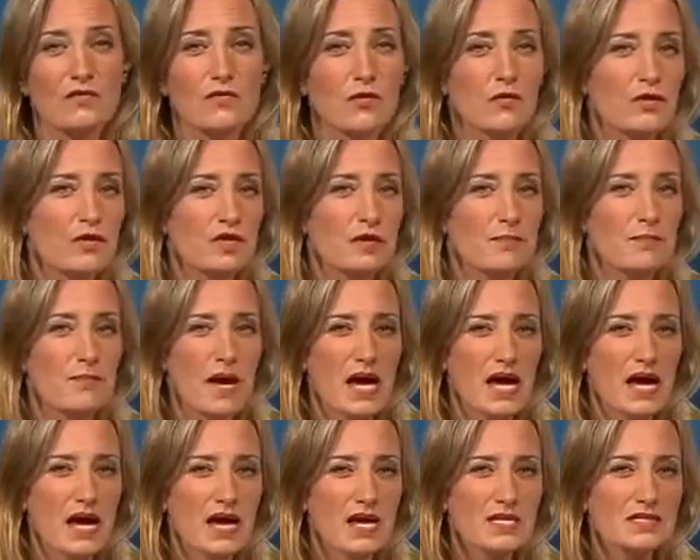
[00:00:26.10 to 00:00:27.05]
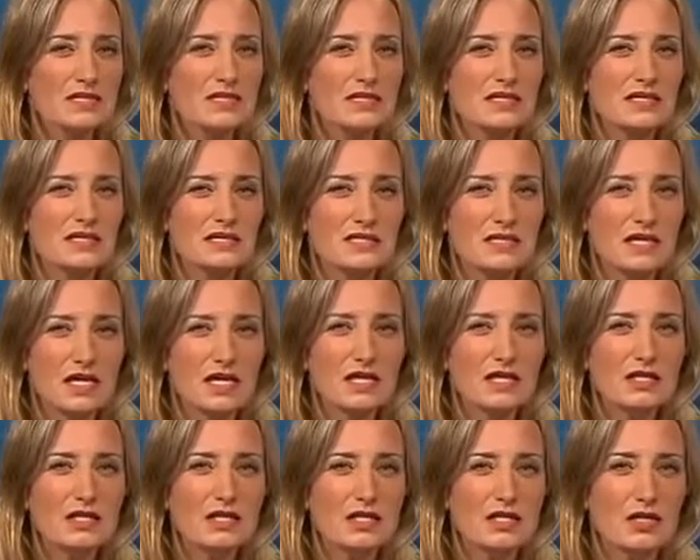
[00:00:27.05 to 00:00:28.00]
For the past
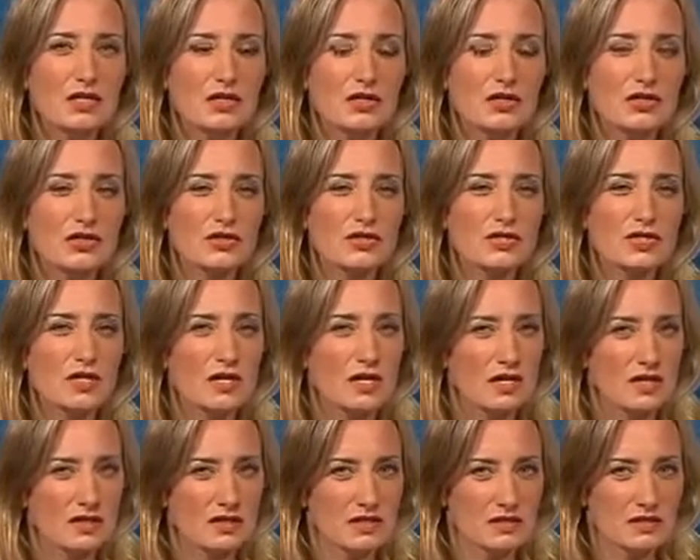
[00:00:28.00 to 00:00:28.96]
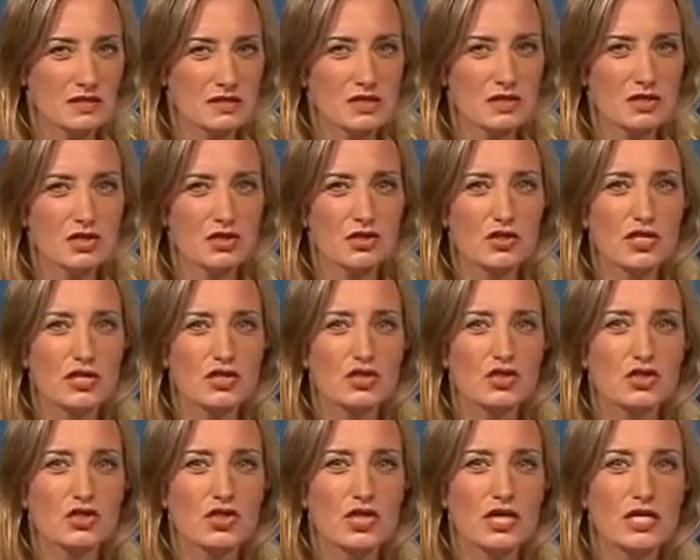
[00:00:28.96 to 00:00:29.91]
10 years, the center
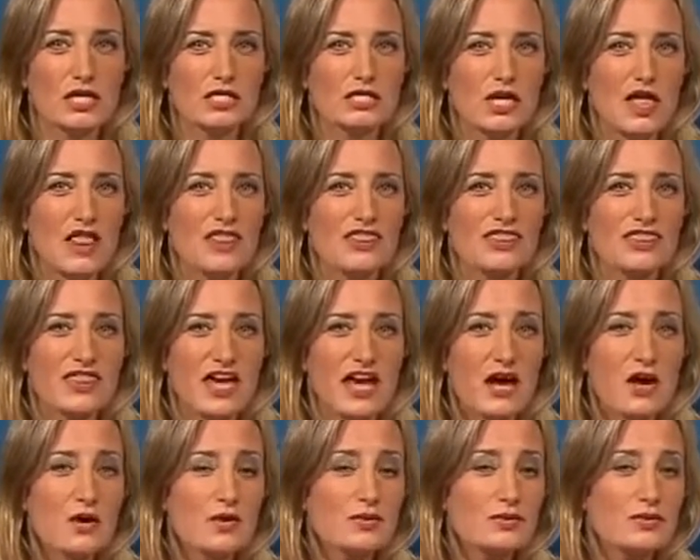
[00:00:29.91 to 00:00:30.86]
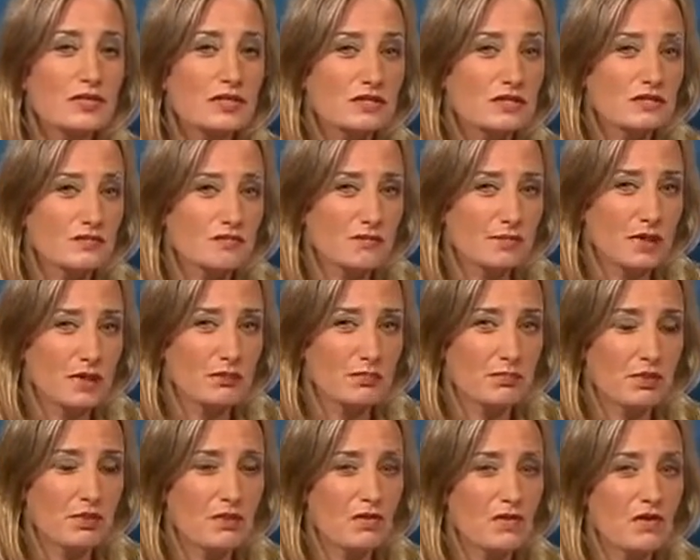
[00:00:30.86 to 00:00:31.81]
has trained thousands of
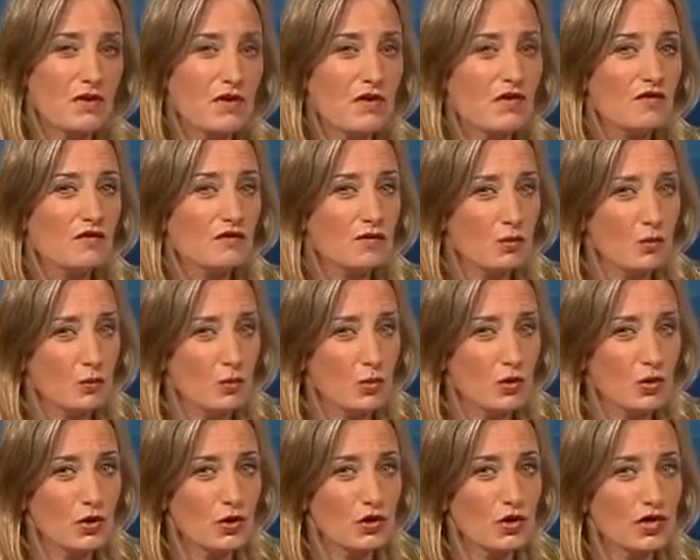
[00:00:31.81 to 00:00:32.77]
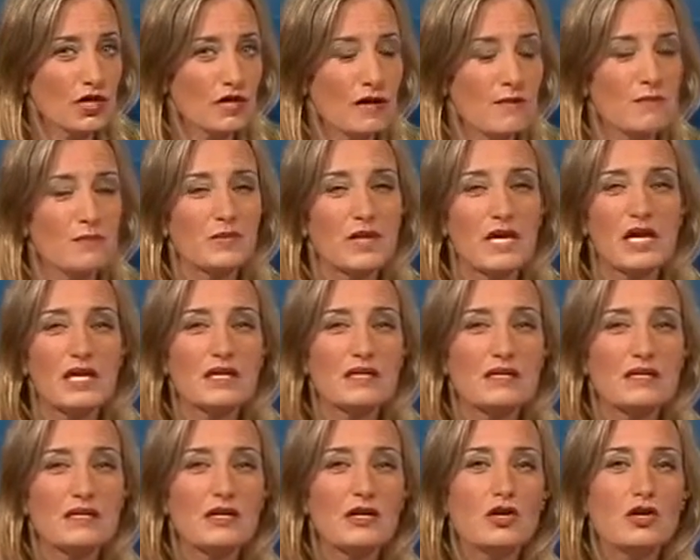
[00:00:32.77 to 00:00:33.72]
people for work in
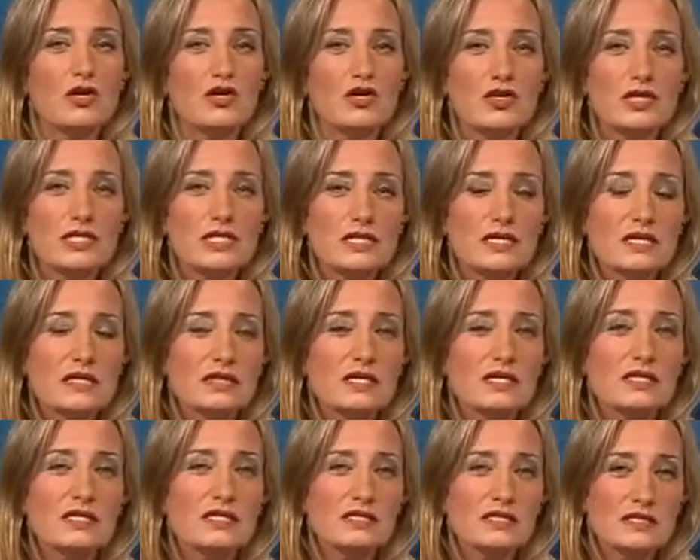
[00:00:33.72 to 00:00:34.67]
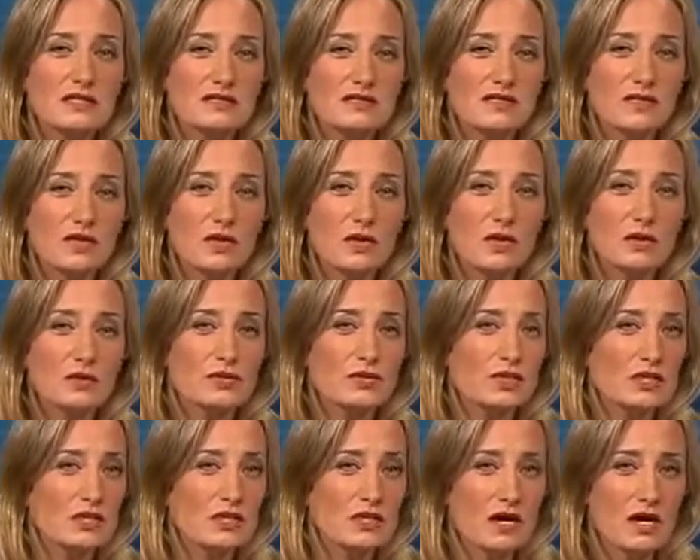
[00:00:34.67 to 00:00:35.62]
an increasingly
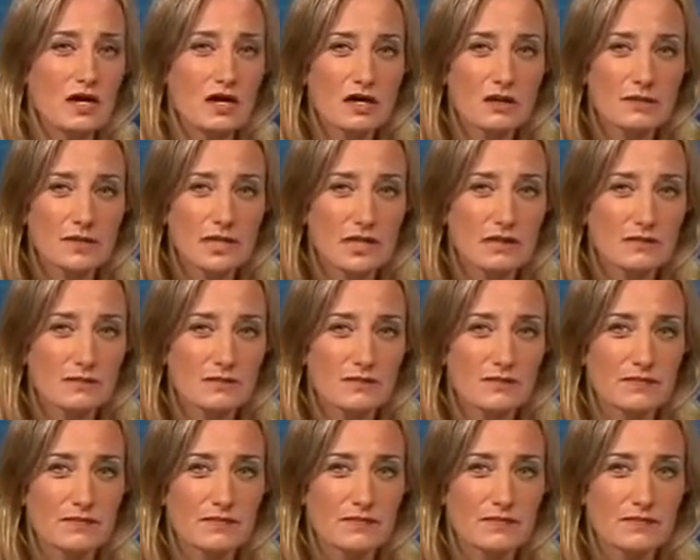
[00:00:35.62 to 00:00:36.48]
difficult economy.